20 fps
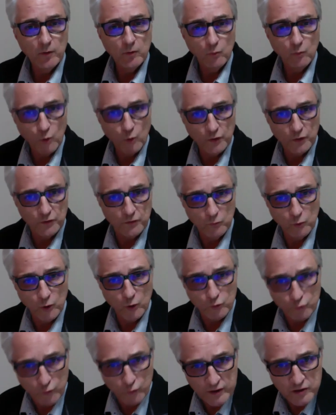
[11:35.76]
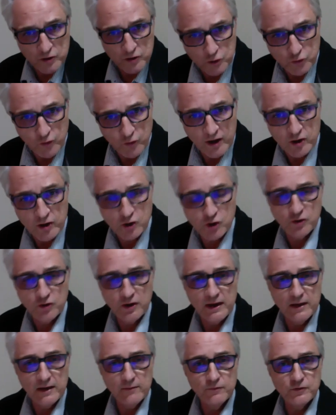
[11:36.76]
what registration
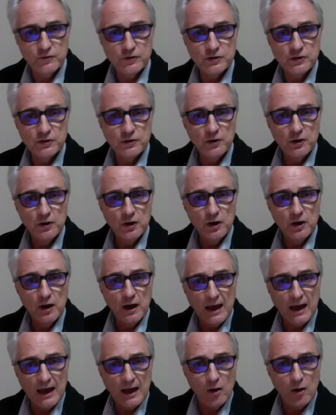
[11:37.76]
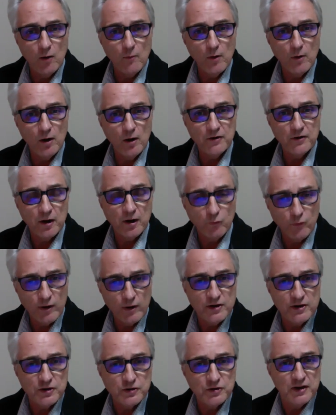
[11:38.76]
gives, how might a
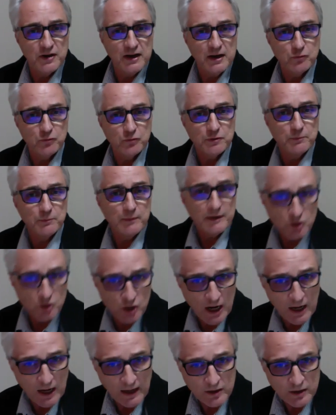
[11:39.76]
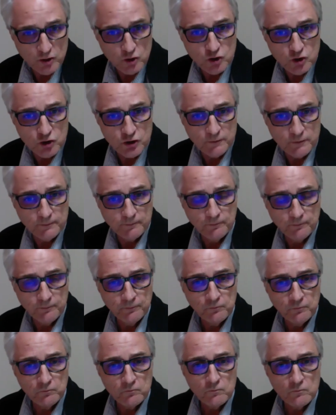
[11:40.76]
registered interest be challenged,
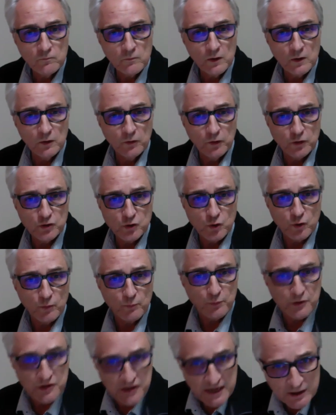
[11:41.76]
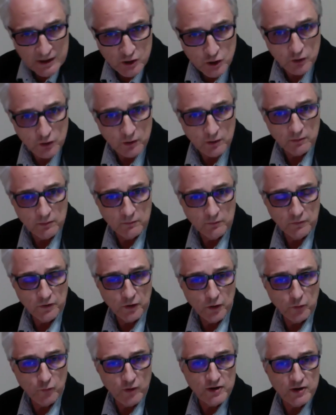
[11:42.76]
the sort of protection that
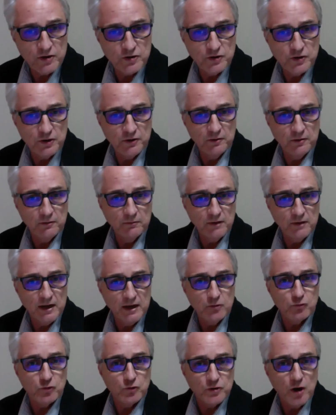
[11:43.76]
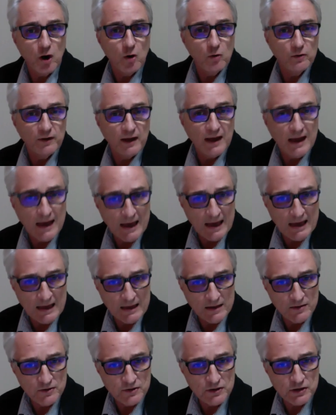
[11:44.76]
a registered interest holder
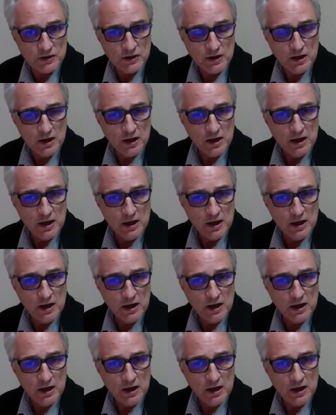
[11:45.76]
has,